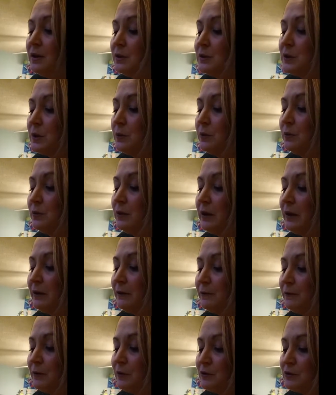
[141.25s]
So
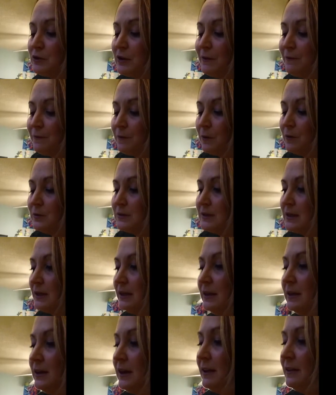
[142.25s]
they're usually
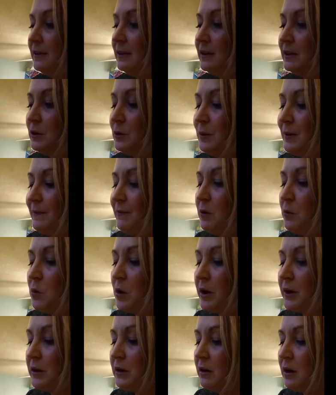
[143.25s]
frozen, and then you leave the
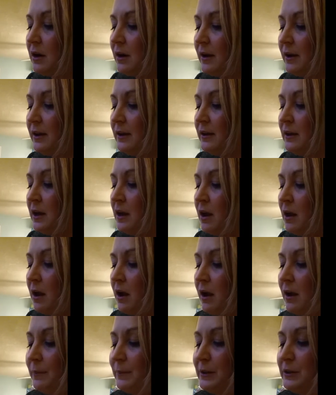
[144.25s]
water on
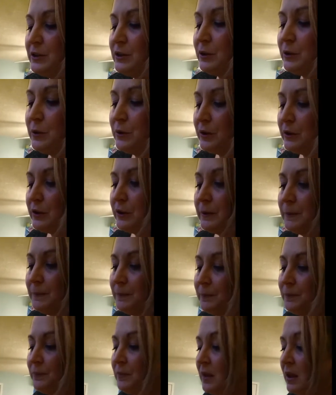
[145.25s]
until they're
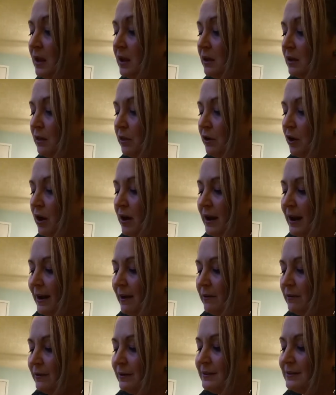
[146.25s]
thawed
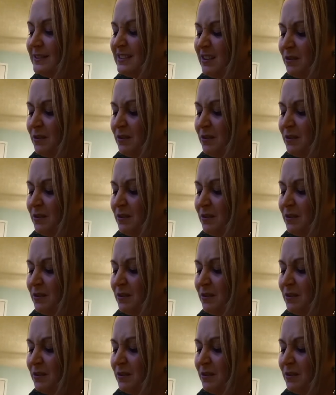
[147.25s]
out.